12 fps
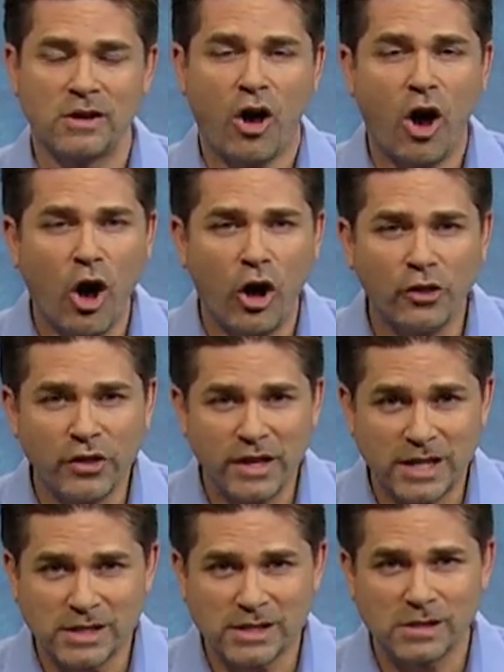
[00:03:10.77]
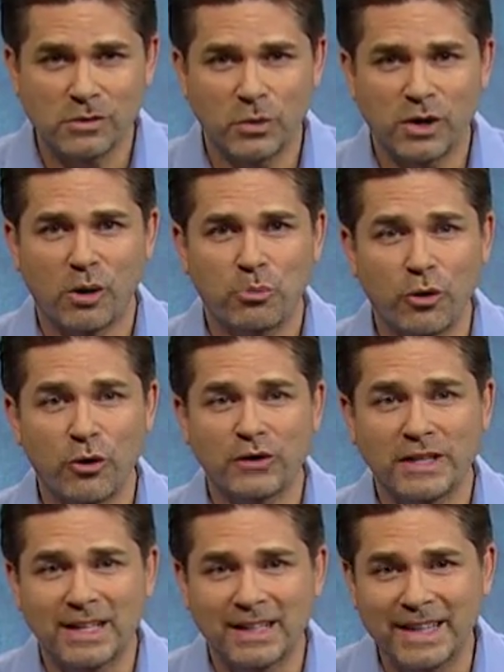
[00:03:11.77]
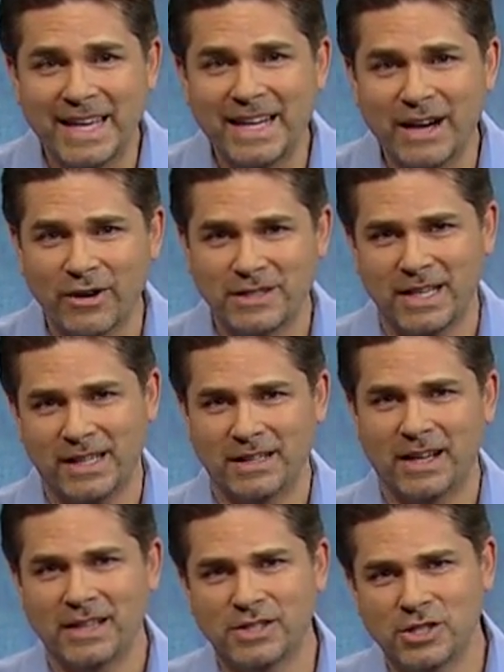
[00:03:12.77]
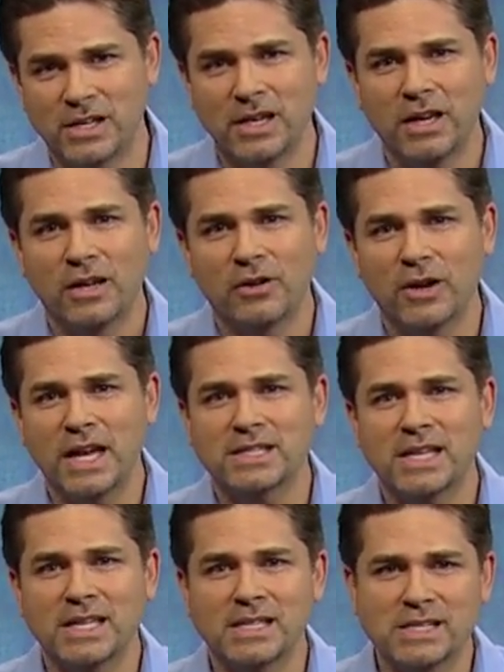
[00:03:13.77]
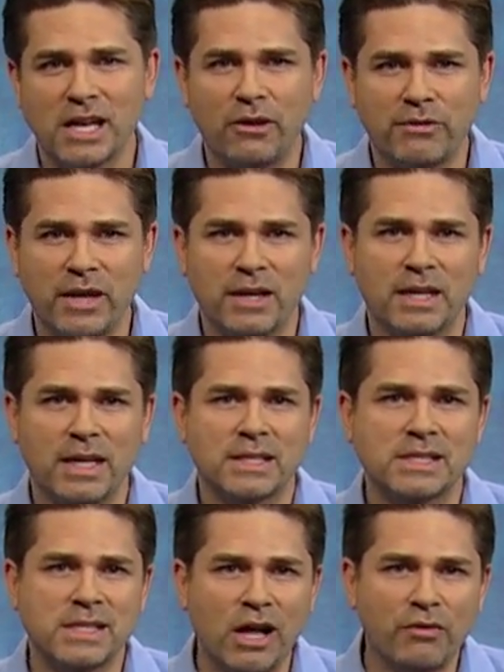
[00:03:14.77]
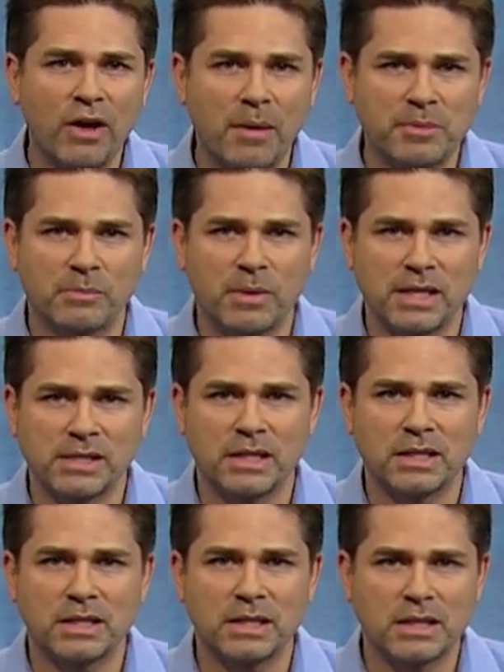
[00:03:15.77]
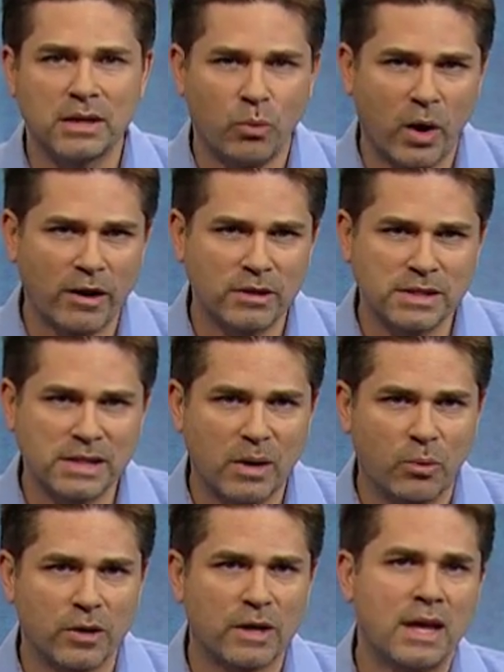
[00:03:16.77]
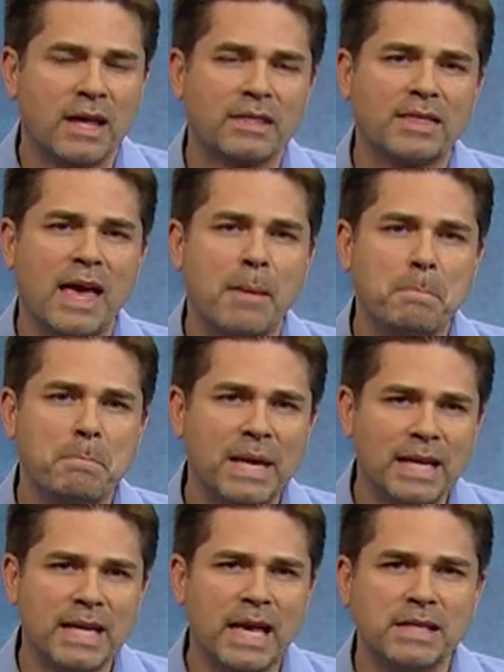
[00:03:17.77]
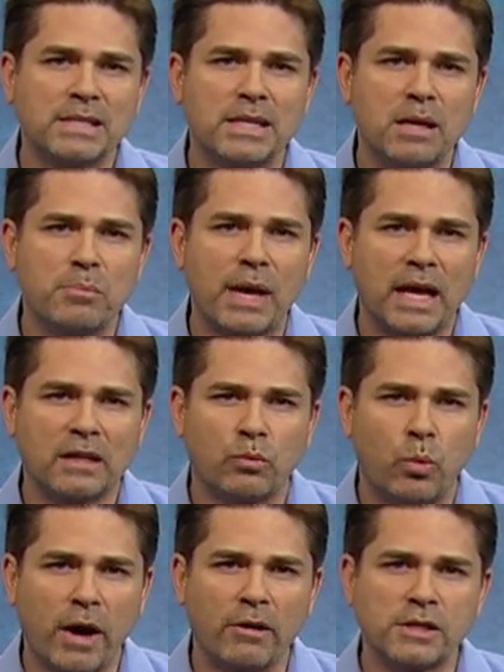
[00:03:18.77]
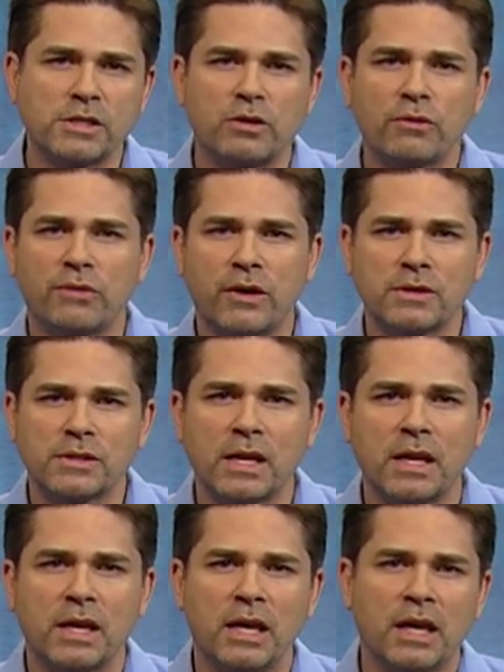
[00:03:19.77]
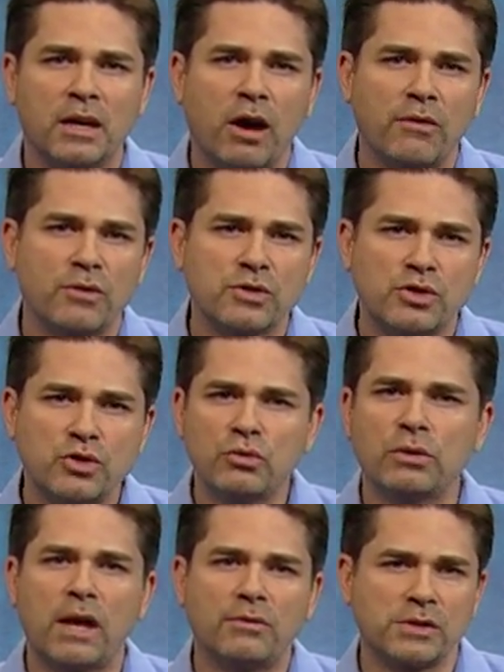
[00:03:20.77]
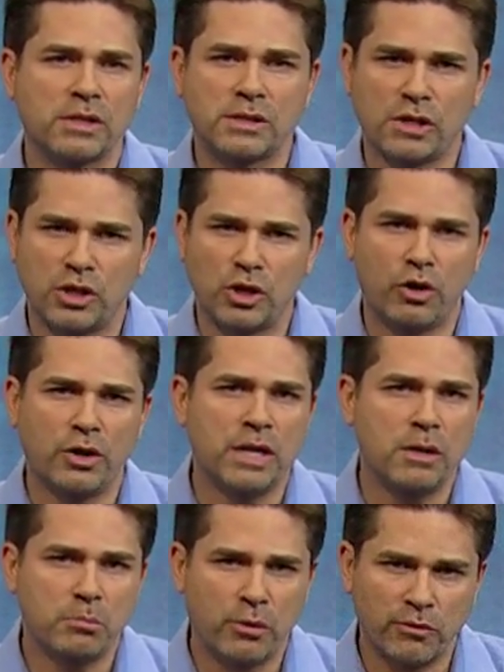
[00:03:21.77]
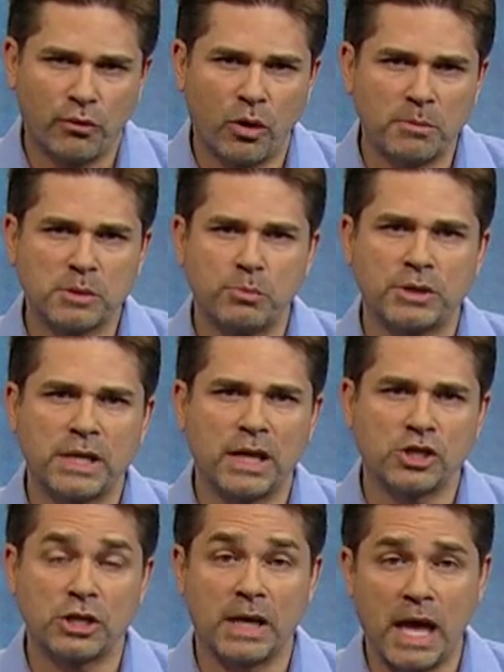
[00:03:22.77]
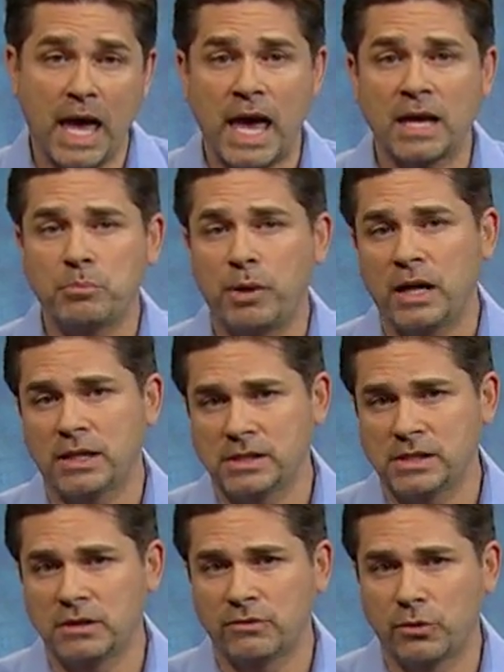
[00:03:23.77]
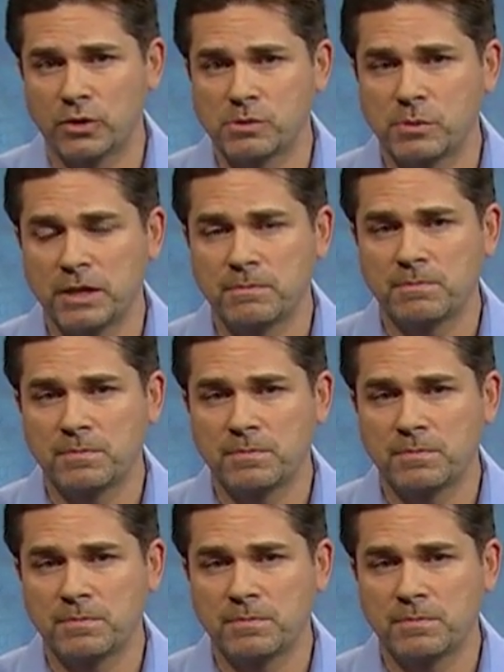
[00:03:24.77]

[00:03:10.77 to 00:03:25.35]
All this, with our proven CleanAir technology, creates a self healing and self optimizing wireless network that mitigates the impact of wireless interference and offers new levels of security, performance protection, and policy enforcement.